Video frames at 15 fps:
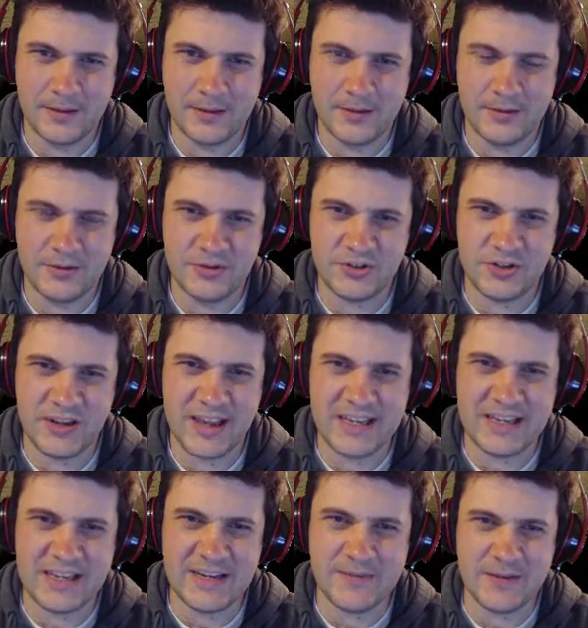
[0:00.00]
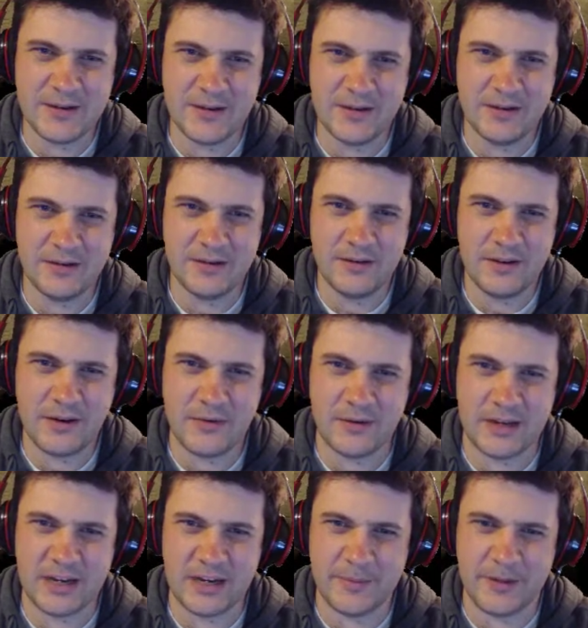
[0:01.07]
Should I even... No
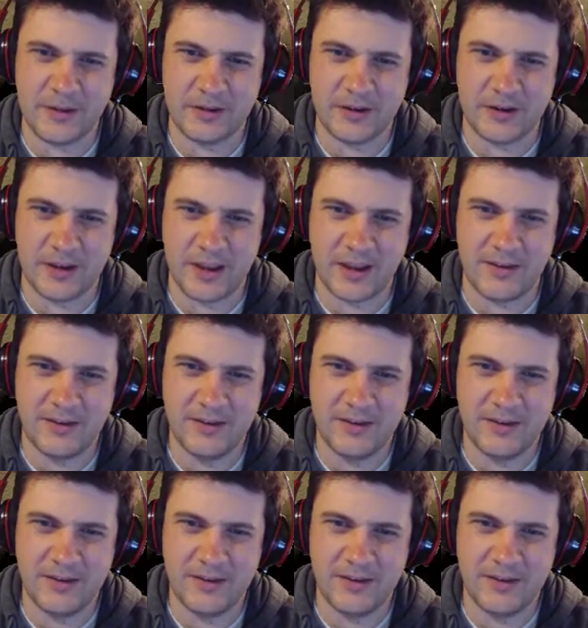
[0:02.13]
need, I'm all good now.